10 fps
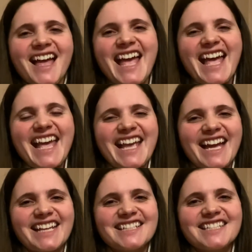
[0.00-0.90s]

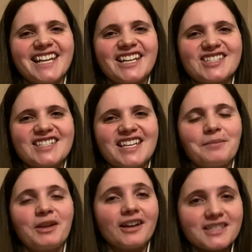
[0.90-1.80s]
And THC,
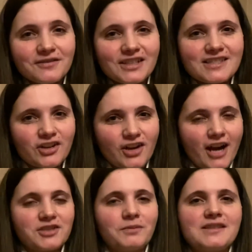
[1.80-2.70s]
because of its
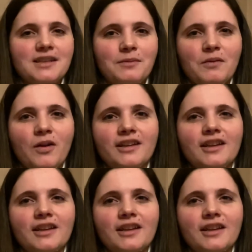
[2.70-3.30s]
interaction with CB1,